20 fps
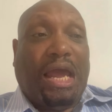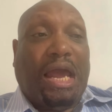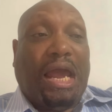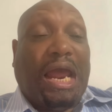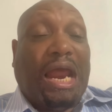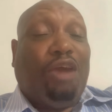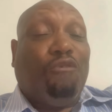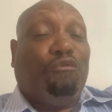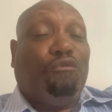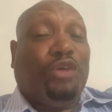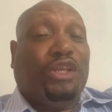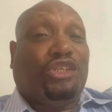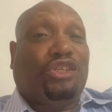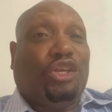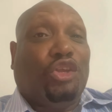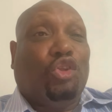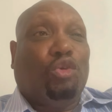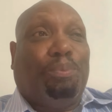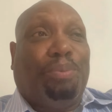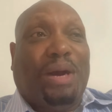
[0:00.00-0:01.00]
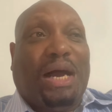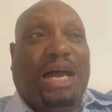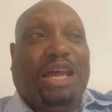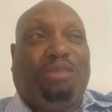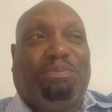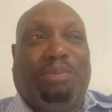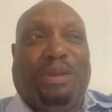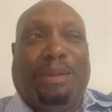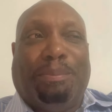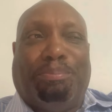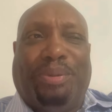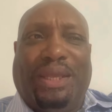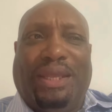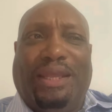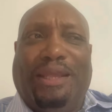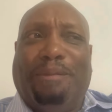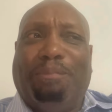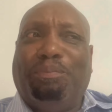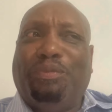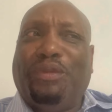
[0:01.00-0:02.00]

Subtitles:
How rich can you possibly be